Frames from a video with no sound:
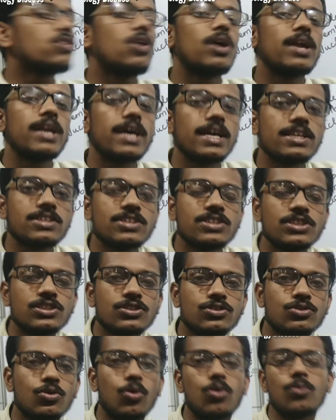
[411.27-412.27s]
called as
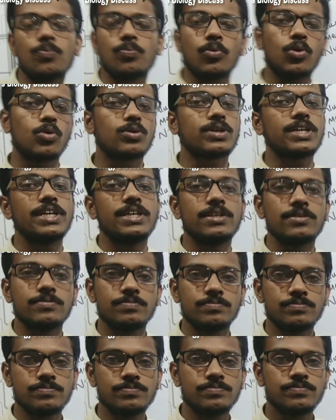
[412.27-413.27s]
histone protein.
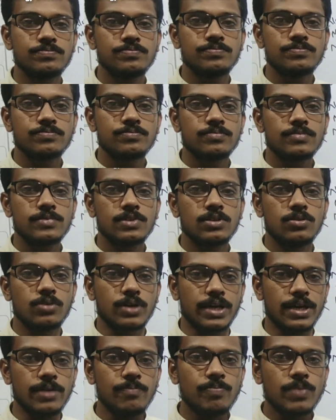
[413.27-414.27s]

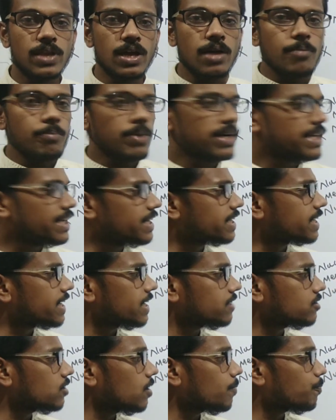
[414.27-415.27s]
Okay, but in
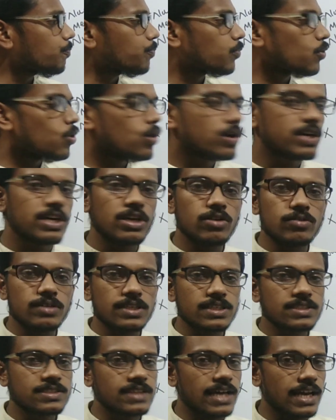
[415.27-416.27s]
case of
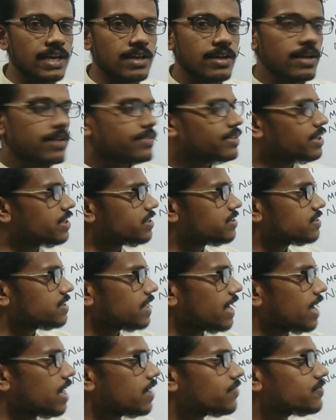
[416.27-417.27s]
prokaryotic cell, there
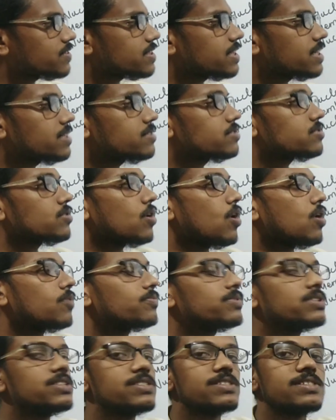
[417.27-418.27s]
is absence
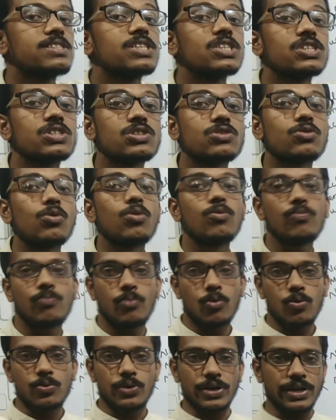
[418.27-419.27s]
of this histone
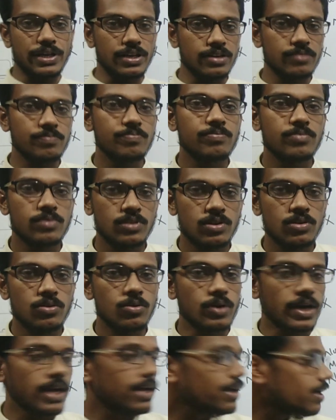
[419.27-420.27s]
protein.
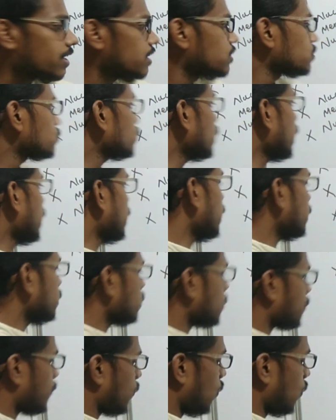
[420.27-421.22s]
Okay, so another